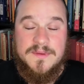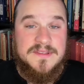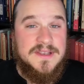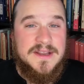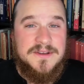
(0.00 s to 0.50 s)

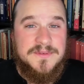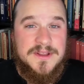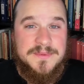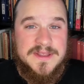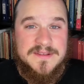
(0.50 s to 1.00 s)
nectar
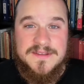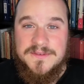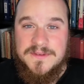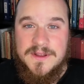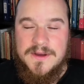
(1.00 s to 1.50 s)
really begins to
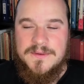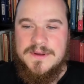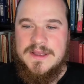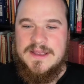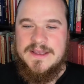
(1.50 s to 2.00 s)

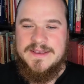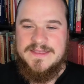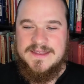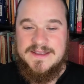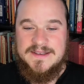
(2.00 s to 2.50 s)
flow,
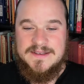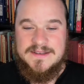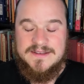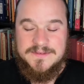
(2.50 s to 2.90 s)
then